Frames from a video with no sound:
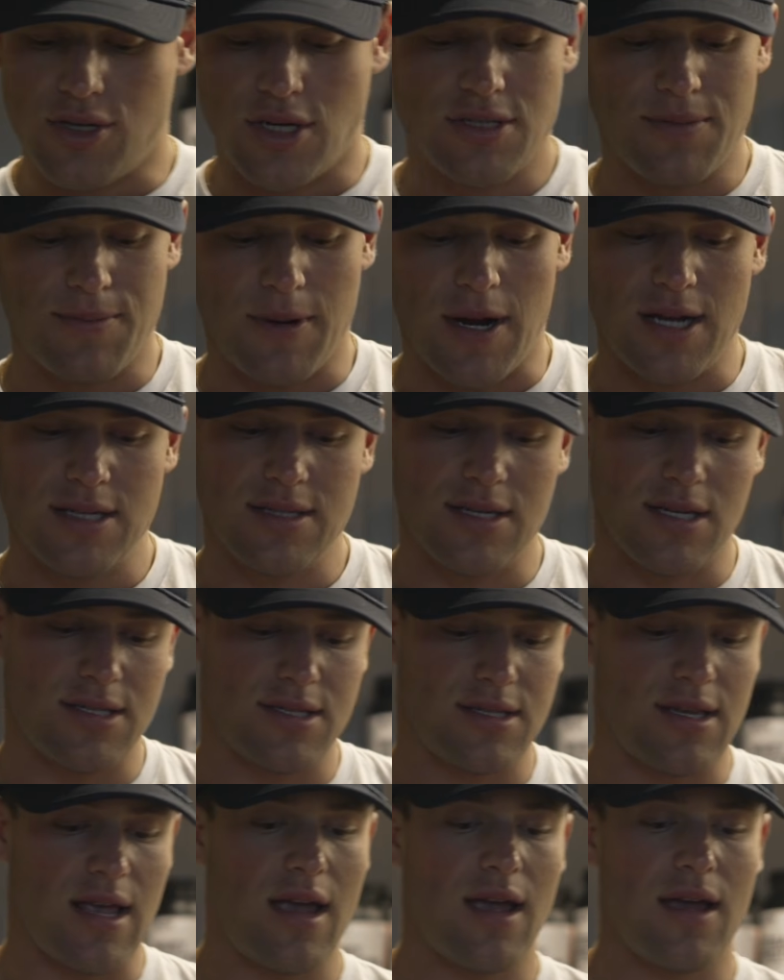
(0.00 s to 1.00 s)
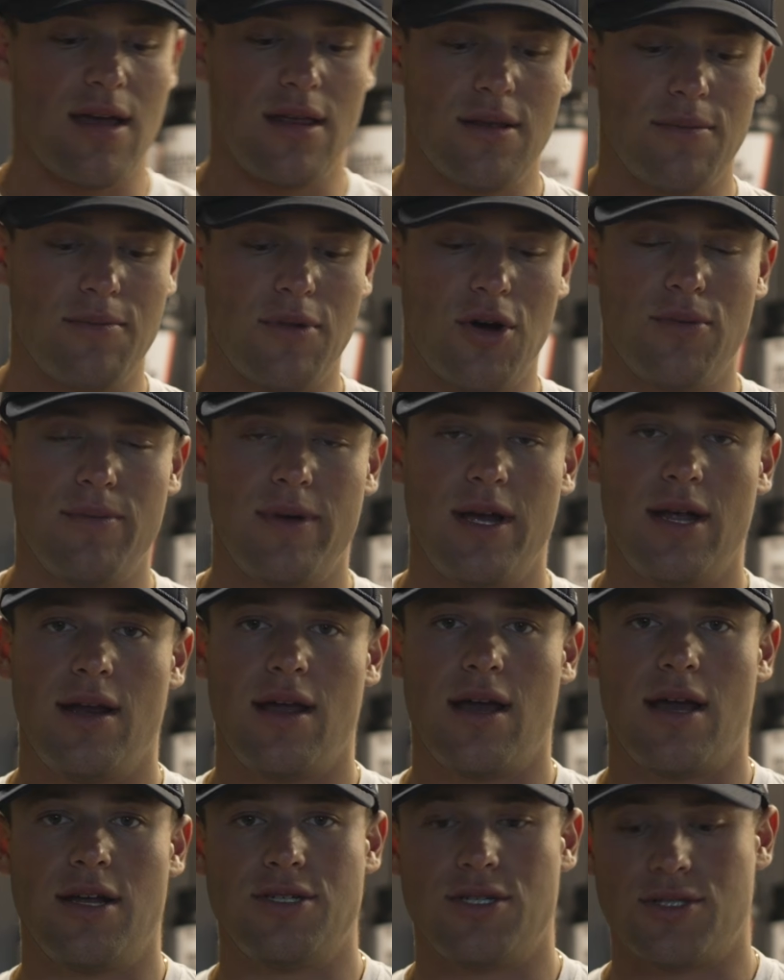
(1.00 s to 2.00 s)
the process, stay in the
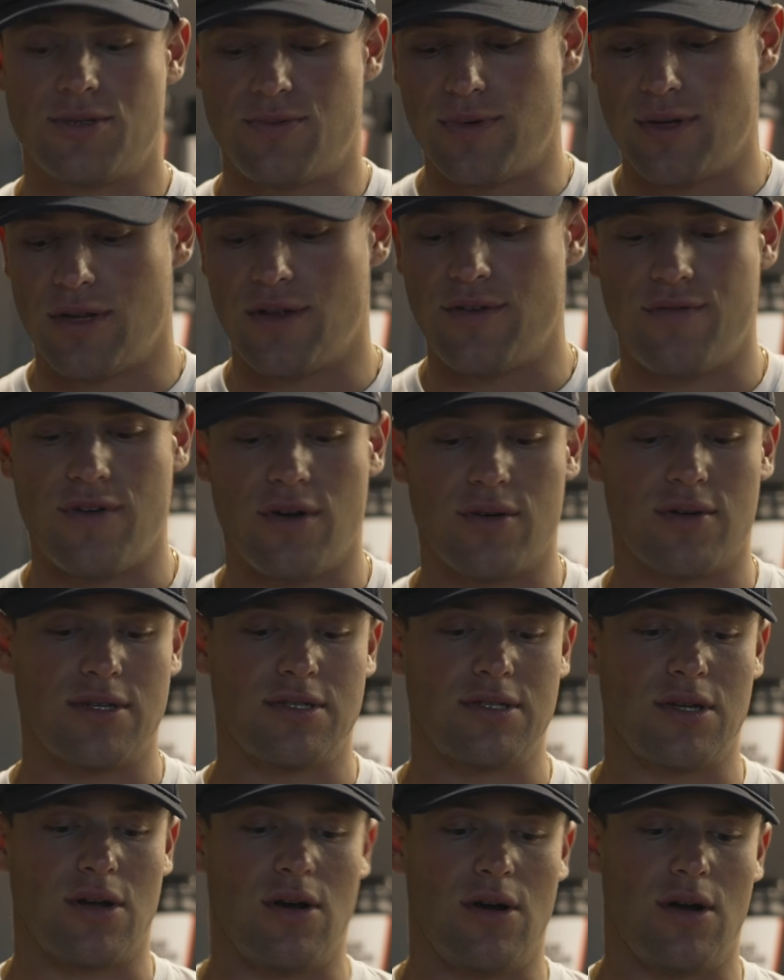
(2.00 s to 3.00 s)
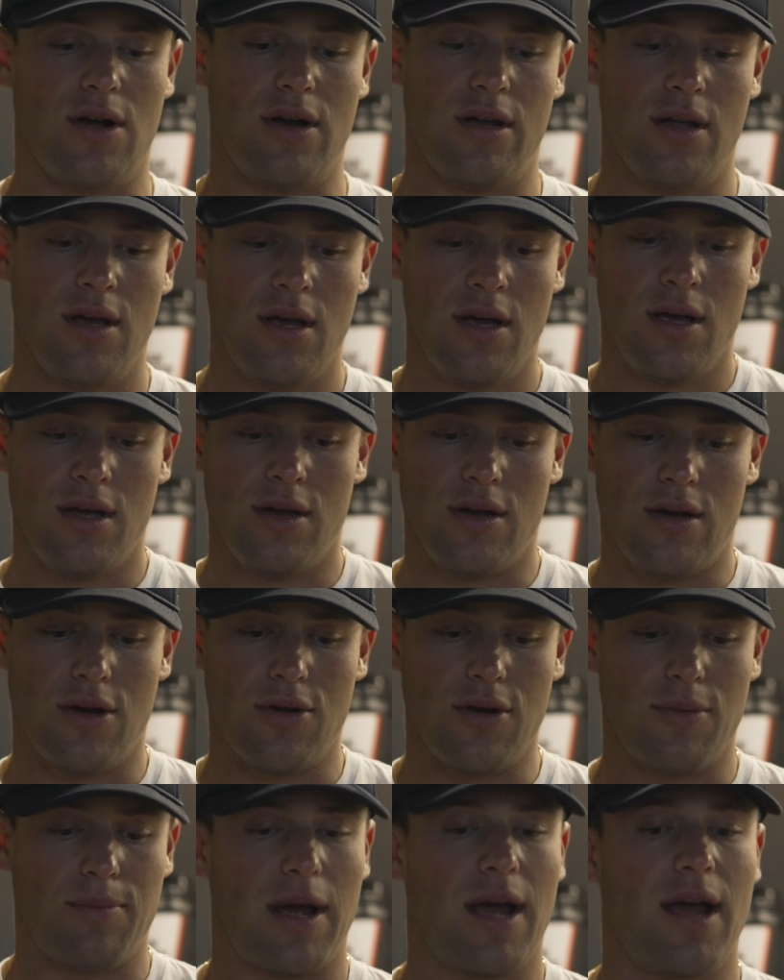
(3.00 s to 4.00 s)
moment, and just really focus on,
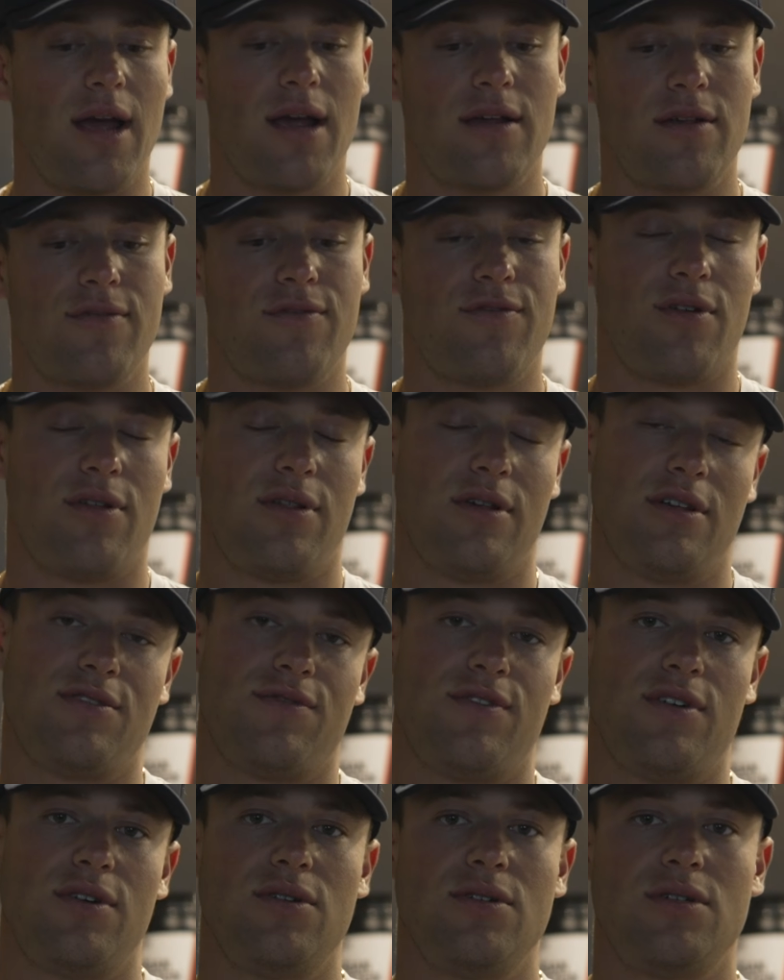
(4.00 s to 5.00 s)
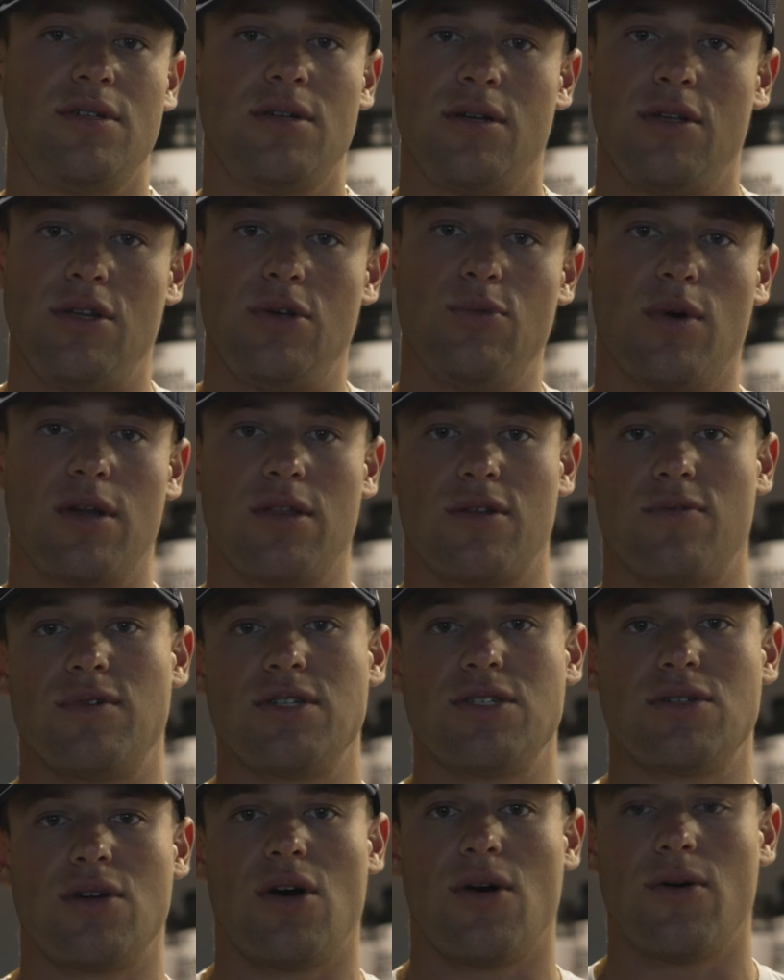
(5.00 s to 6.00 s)
you're paying for these foods. You want the
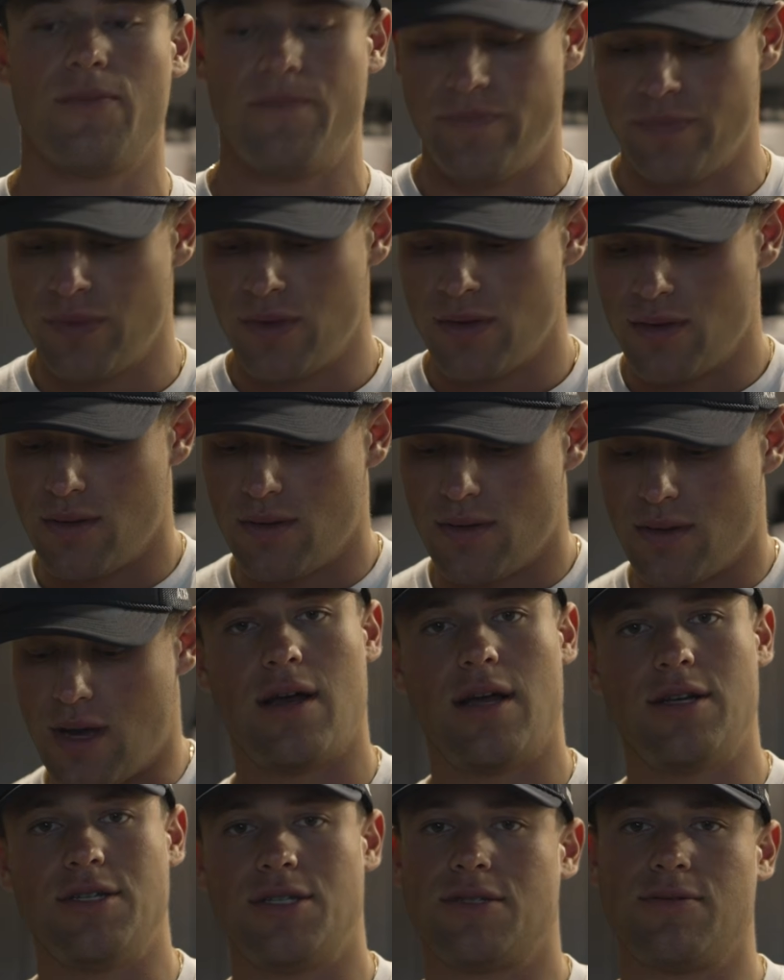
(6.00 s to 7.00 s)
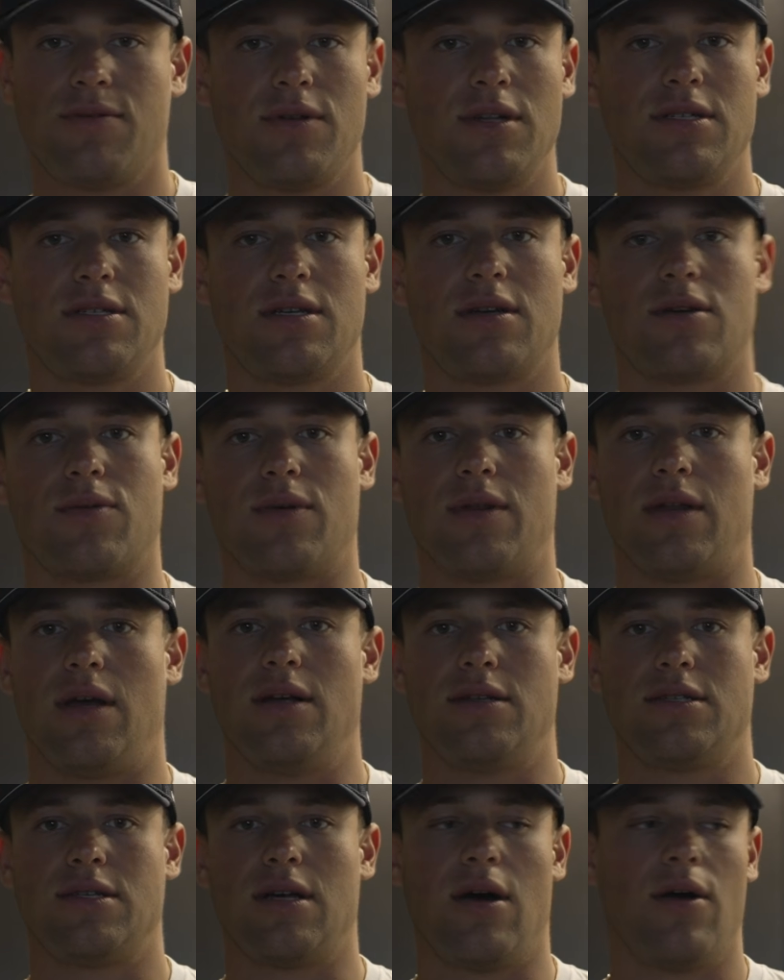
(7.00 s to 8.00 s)
result, and just really stick with
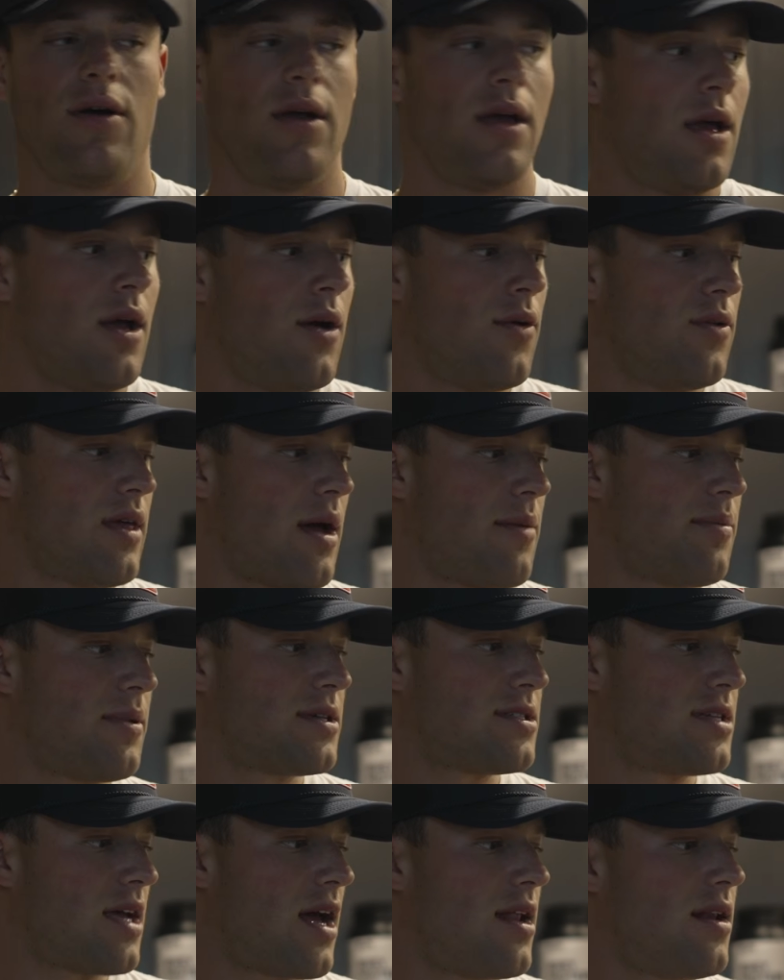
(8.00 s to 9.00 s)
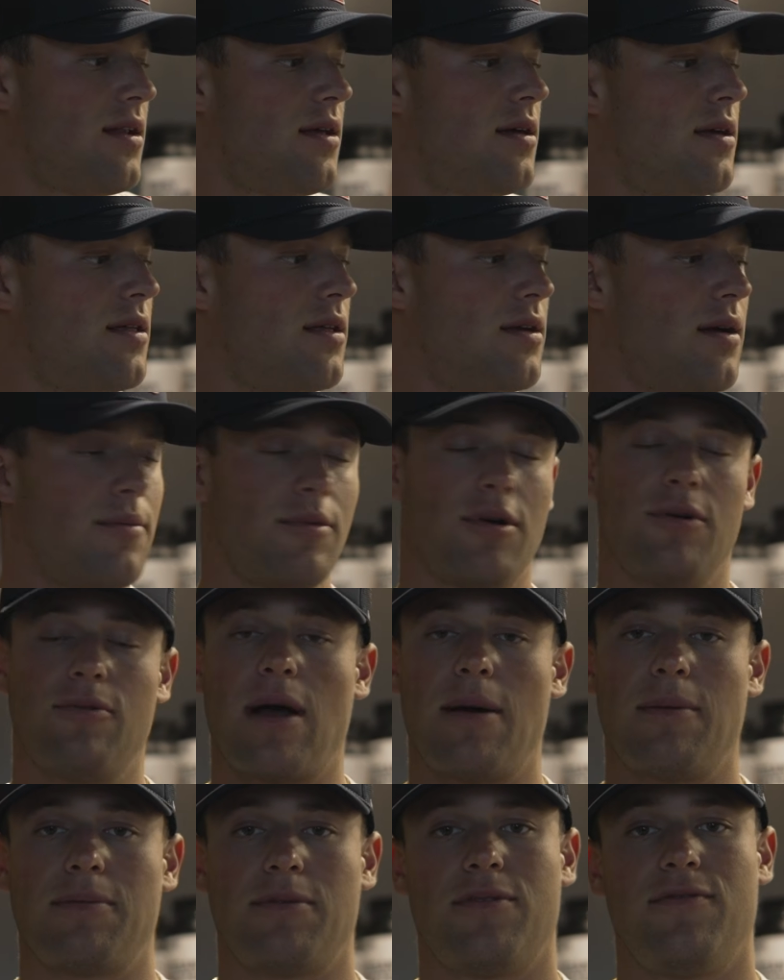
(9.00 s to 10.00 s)
it. So with that being said, I'm gonna
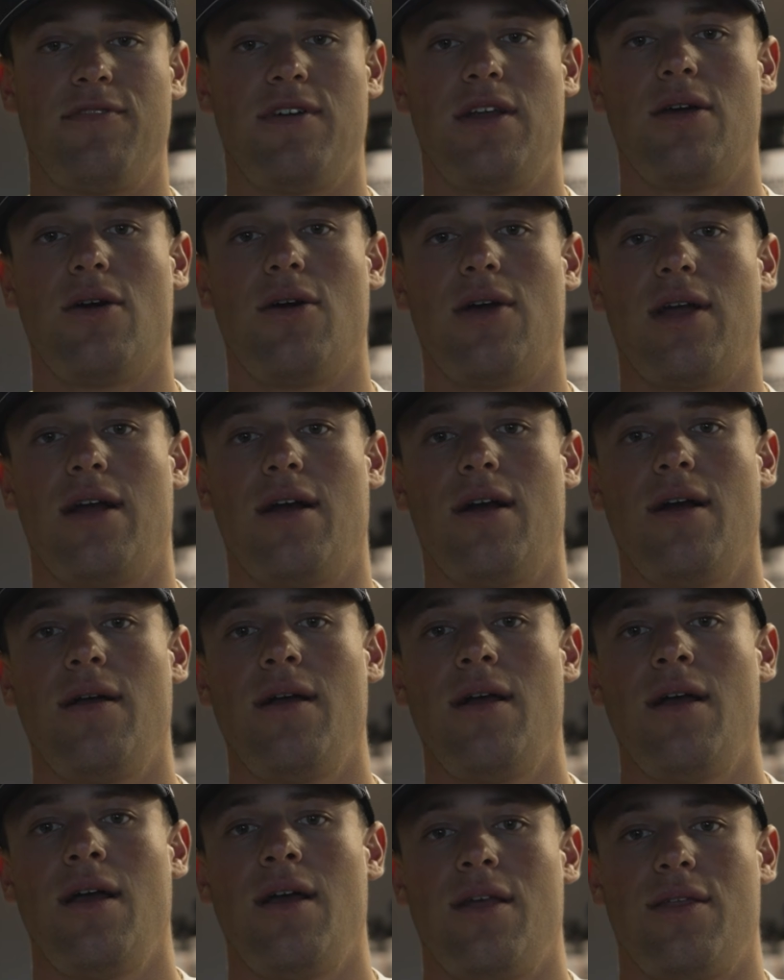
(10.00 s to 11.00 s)
wrap up the video here.